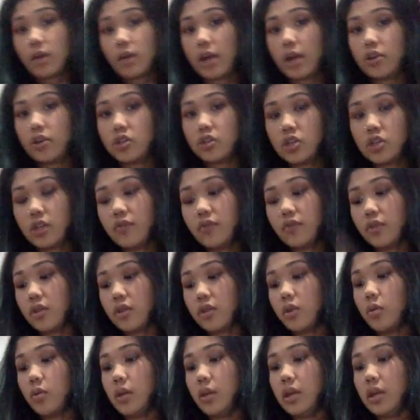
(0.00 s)
energy for the
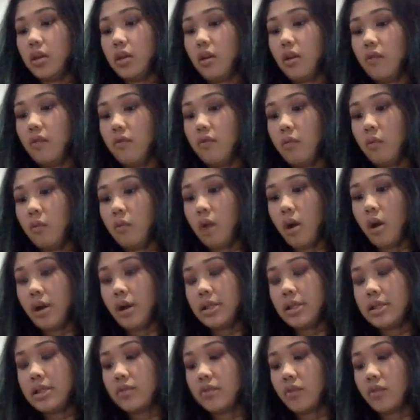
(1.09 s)
Queen of
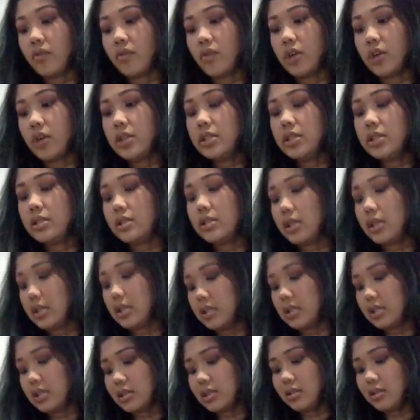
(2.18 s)
Wands in reverse,
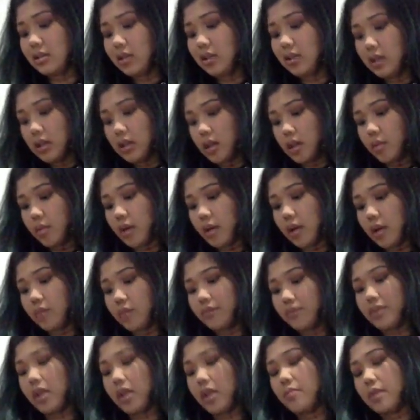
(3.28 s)
it's
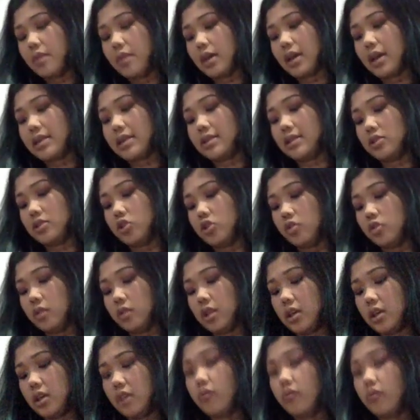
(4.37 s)
about not being as
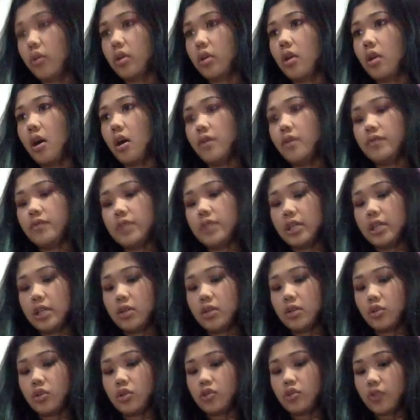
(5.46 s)
intuitive or confident
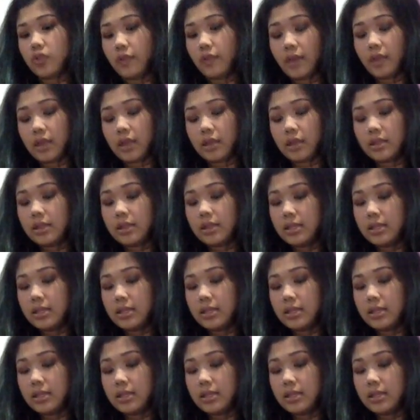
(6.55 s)
or driven